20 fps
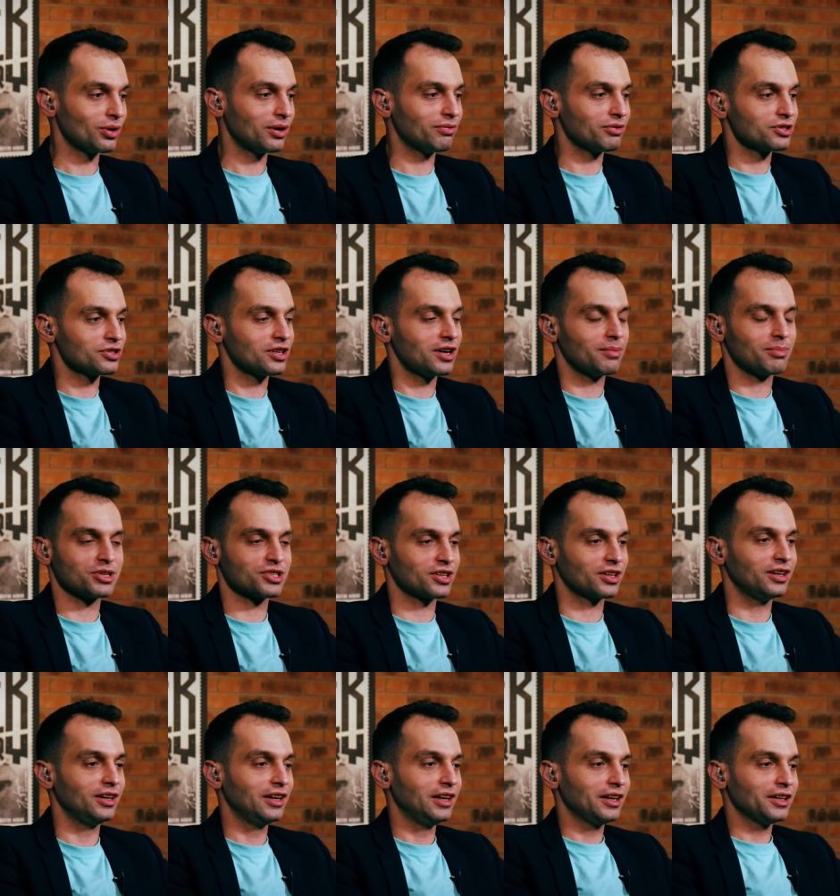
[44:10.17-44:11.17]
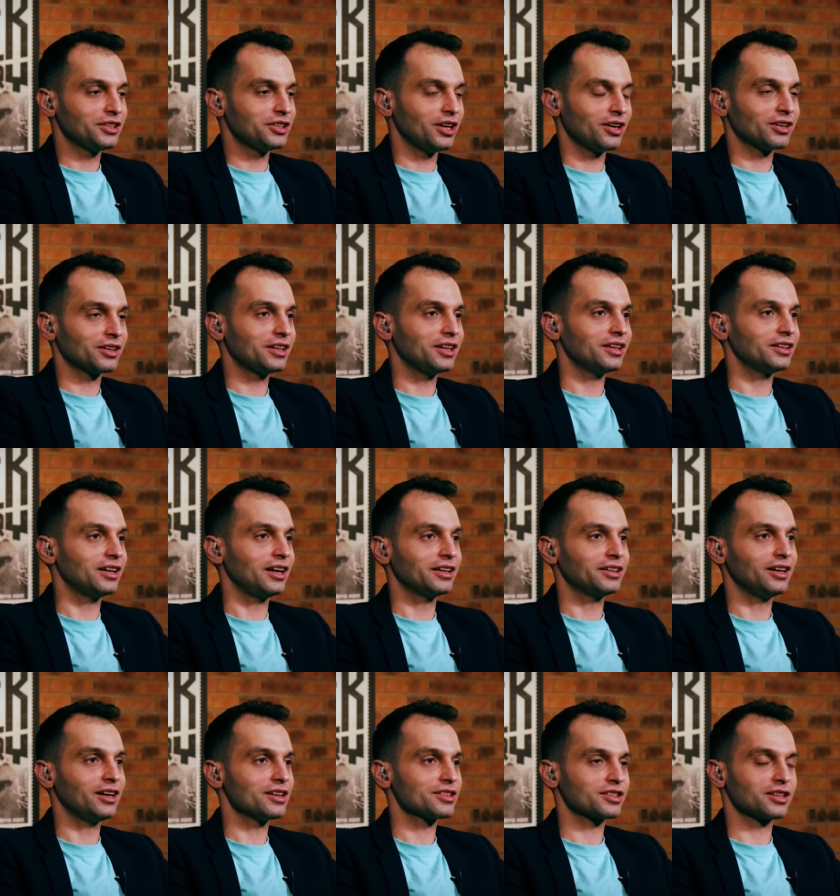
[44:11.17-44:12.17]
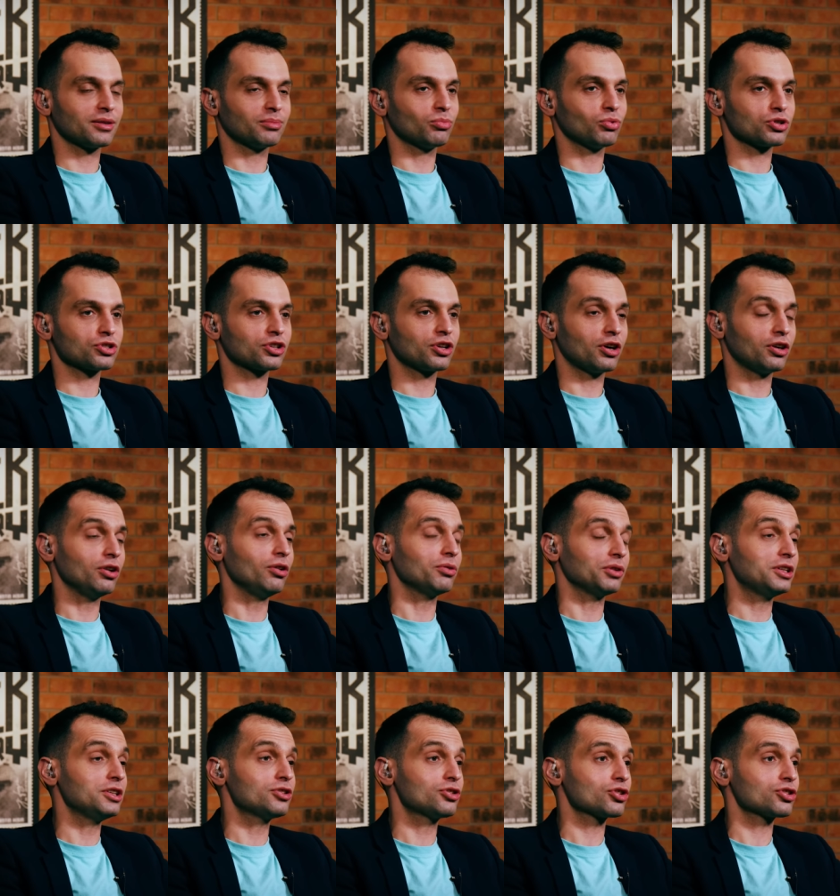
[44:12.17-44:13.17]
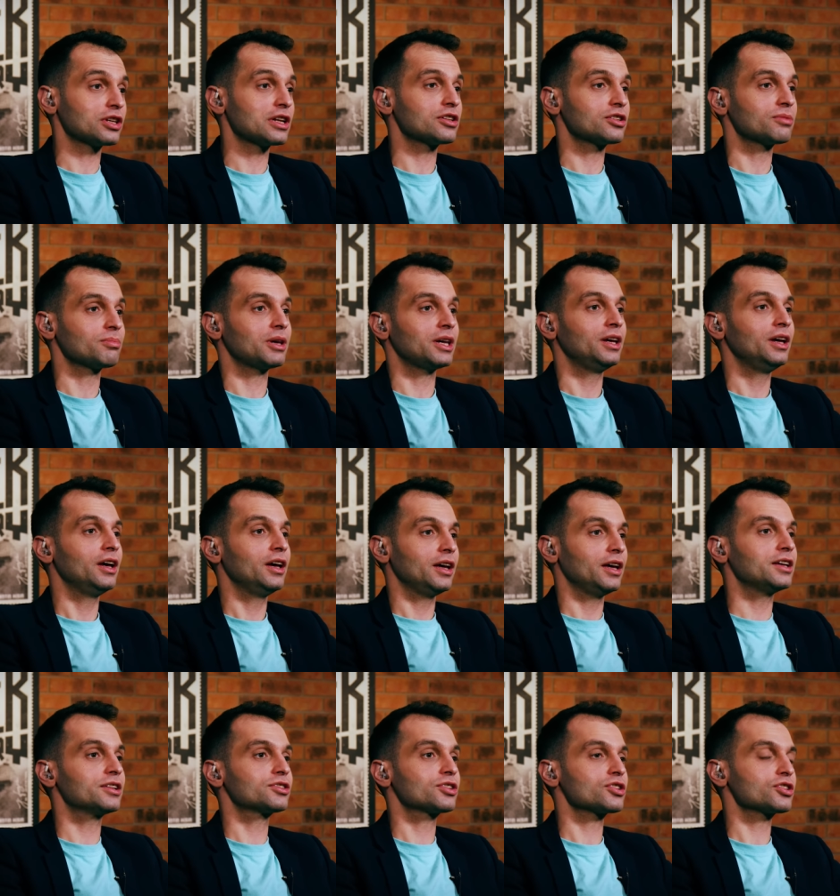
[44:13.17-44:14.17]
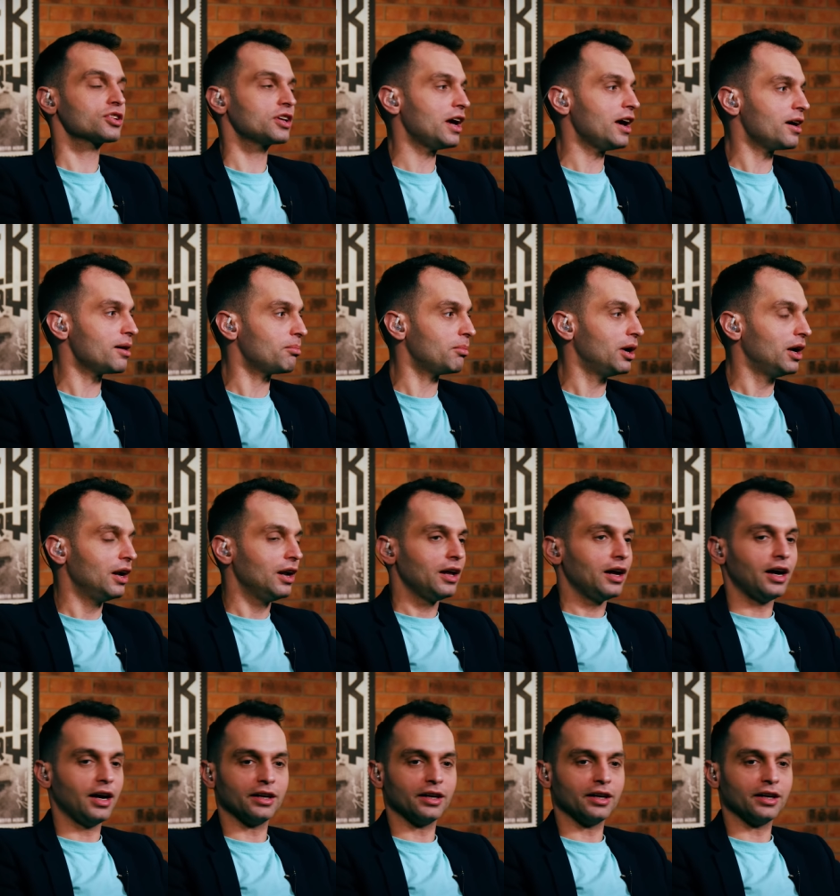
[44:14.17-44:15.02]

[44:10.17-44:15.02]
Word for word: So every time as a young kid, I'd ask him what's going on. He just said to me, it's a scam.